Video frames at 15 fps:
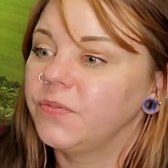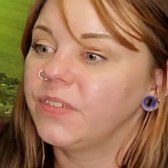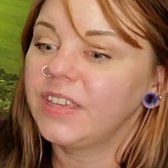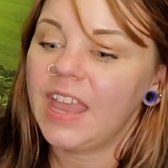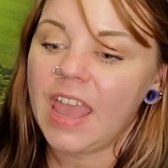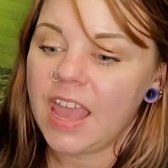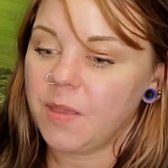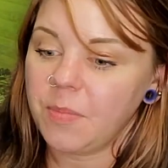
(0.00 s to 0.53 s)

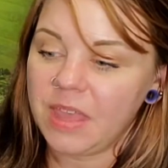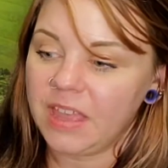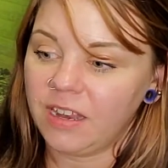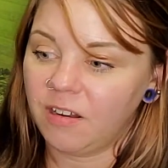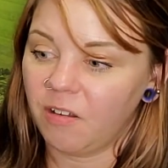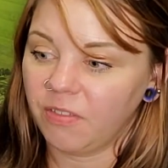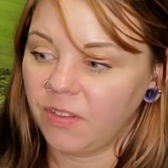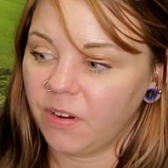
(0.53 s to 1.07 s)
came in
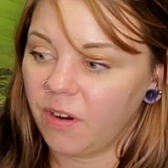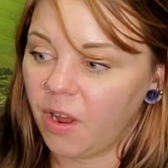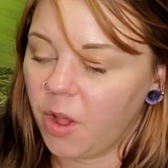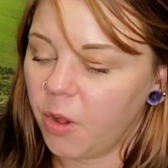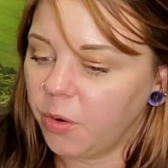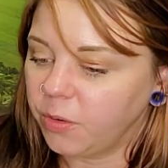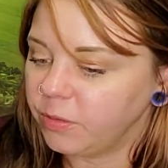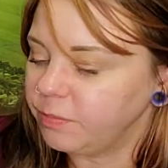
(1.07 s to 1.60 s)
on their
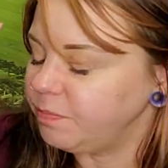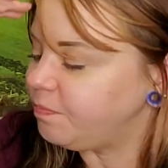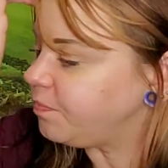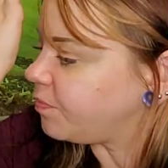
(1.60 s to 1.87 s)
own.